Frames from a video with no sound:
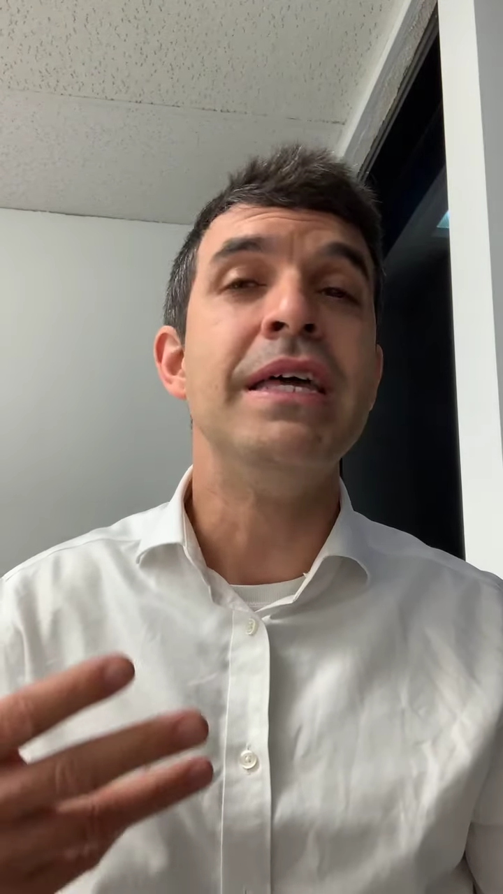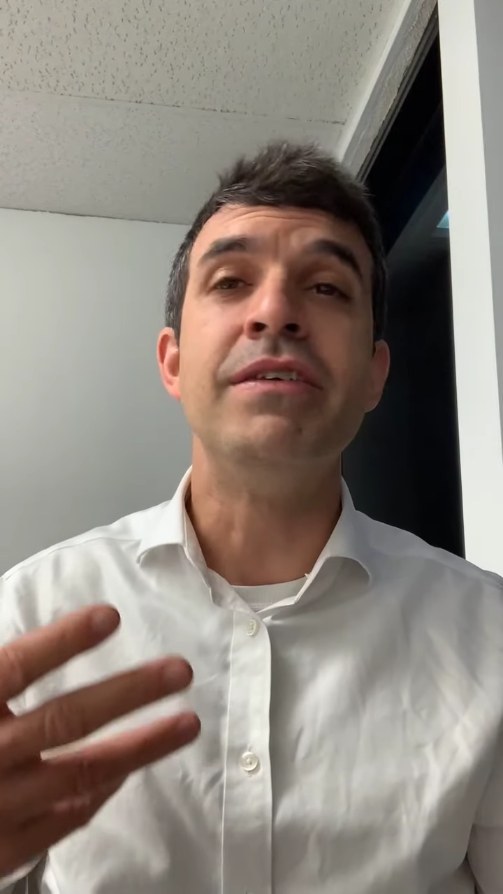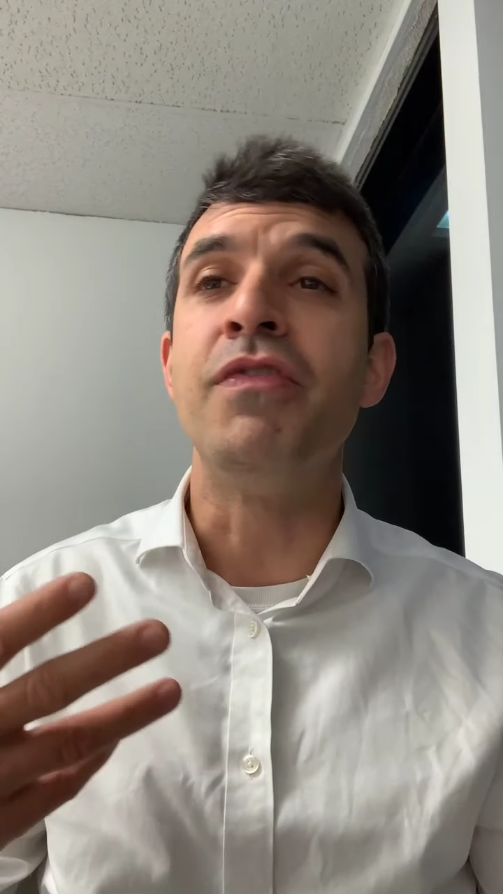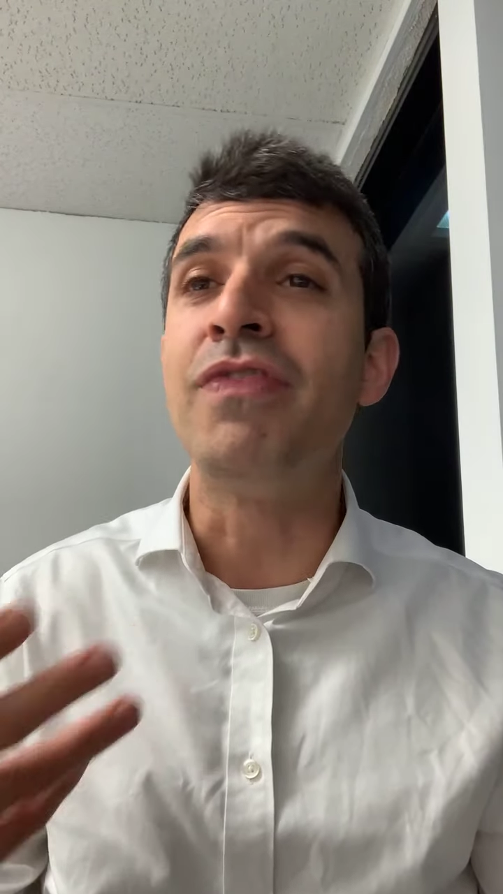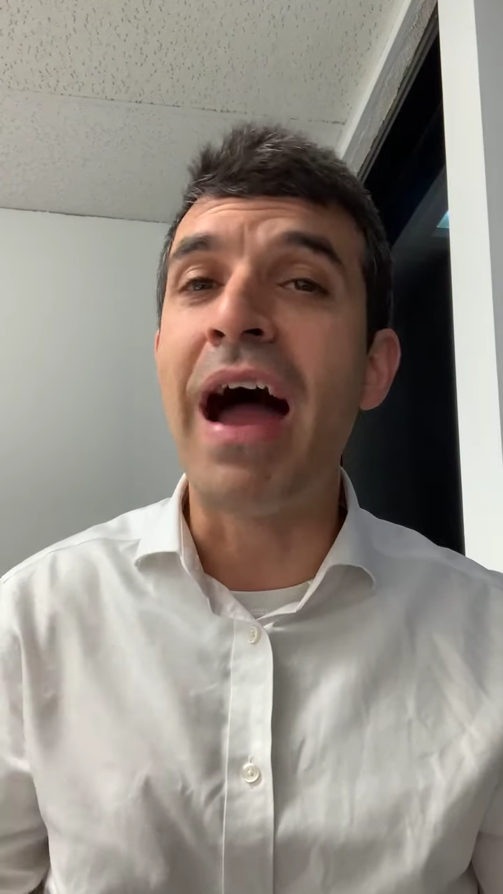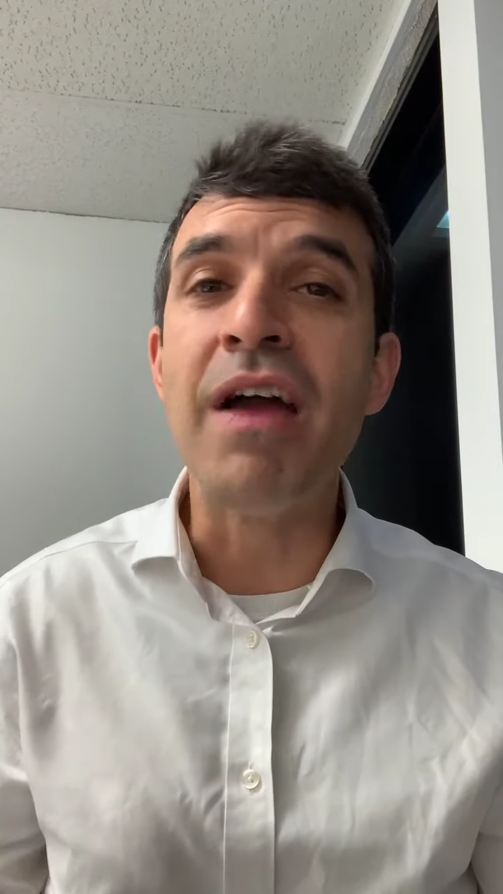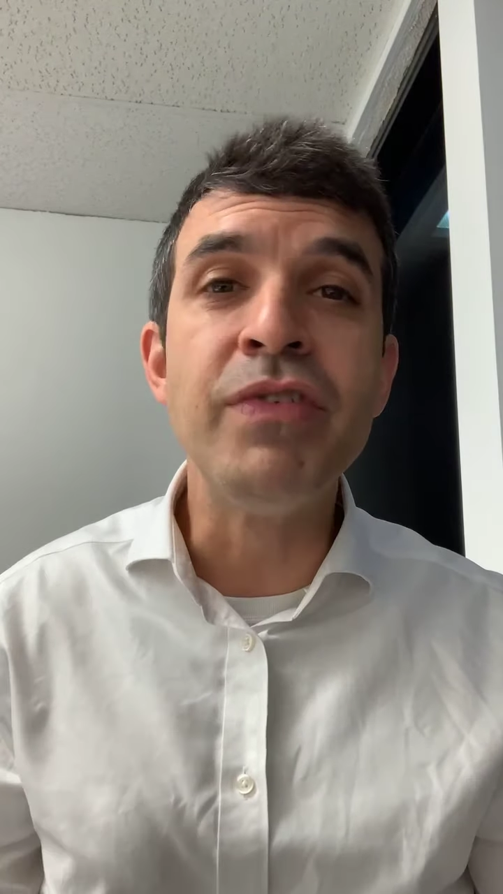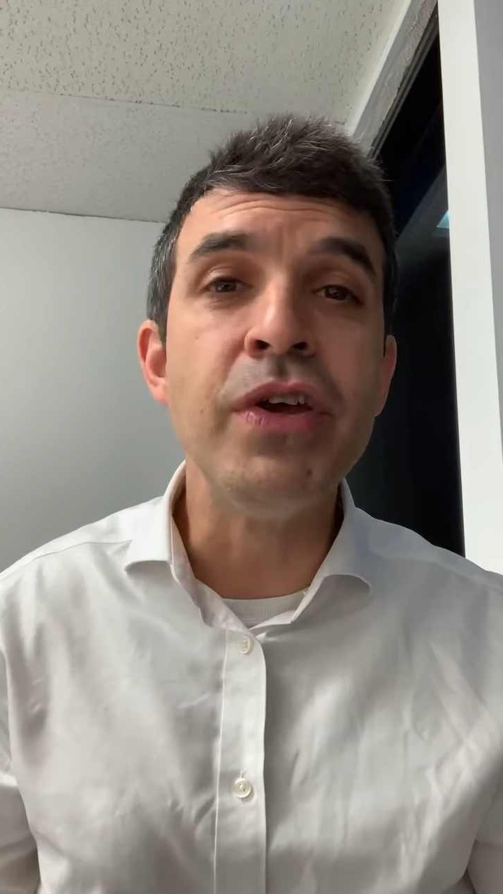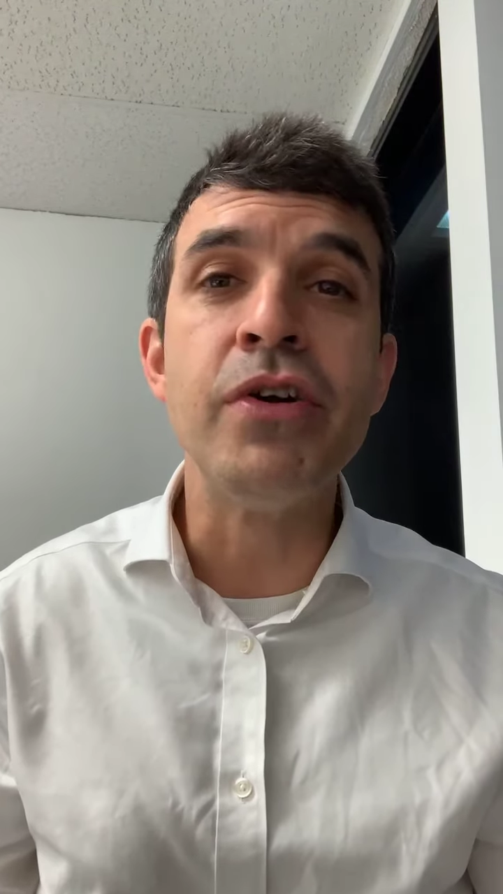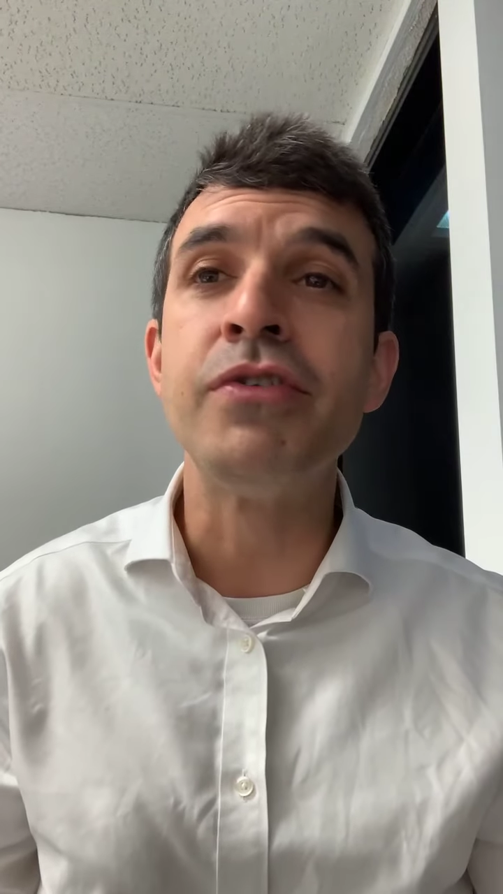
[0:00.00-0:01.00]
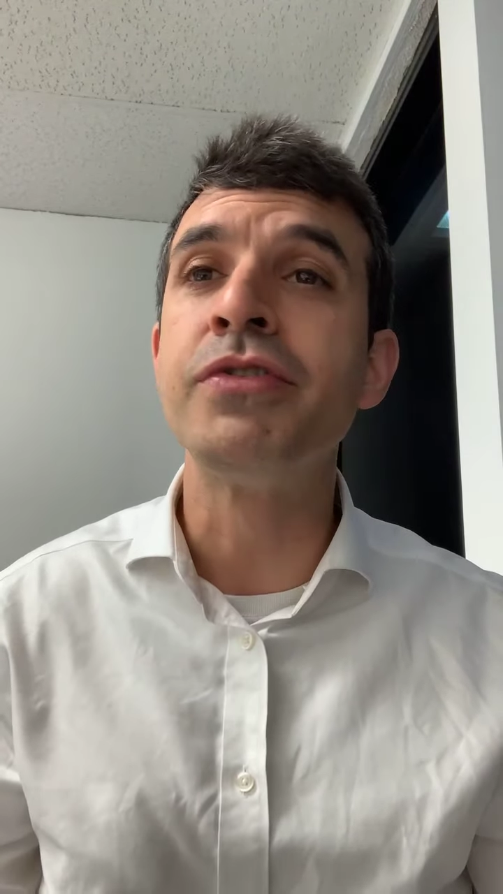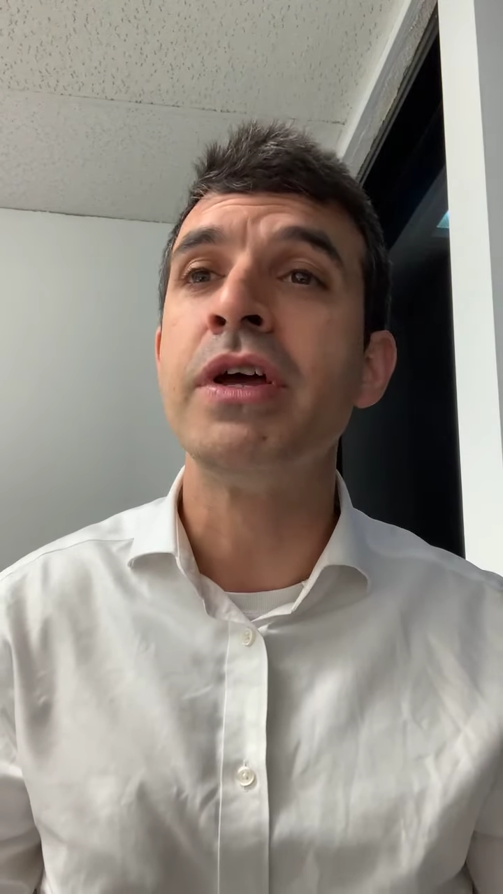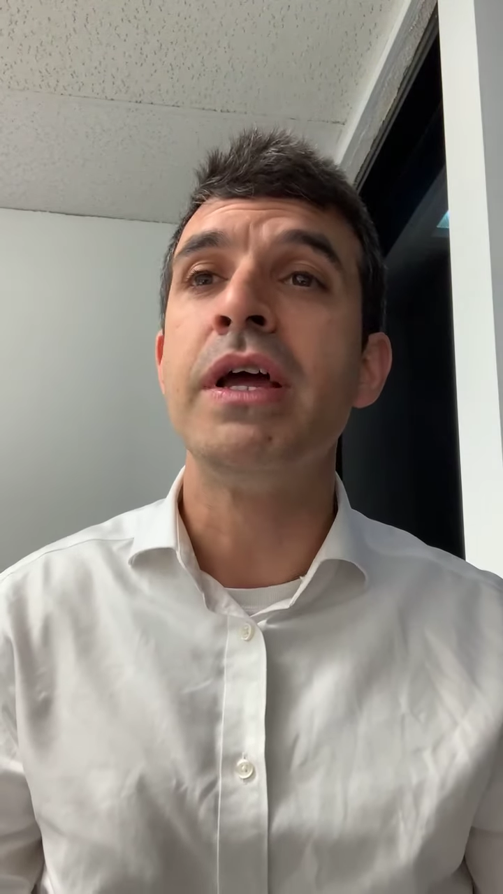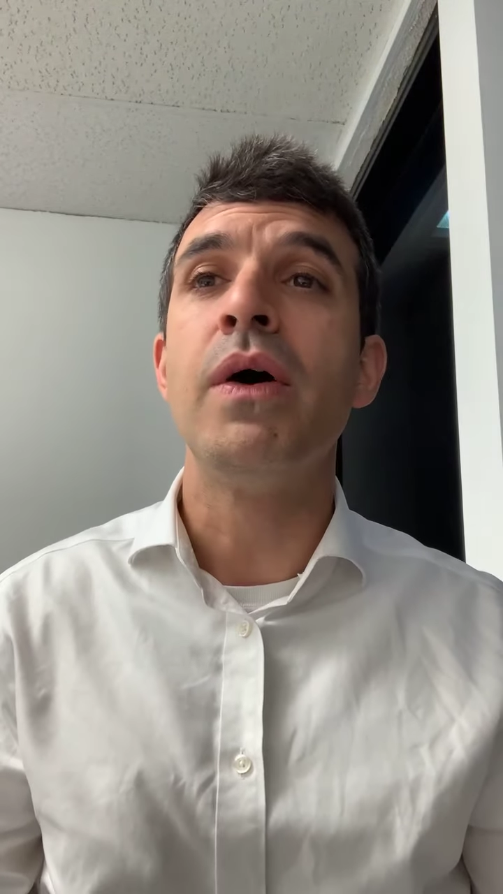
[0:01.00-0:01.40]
Is it 5 years?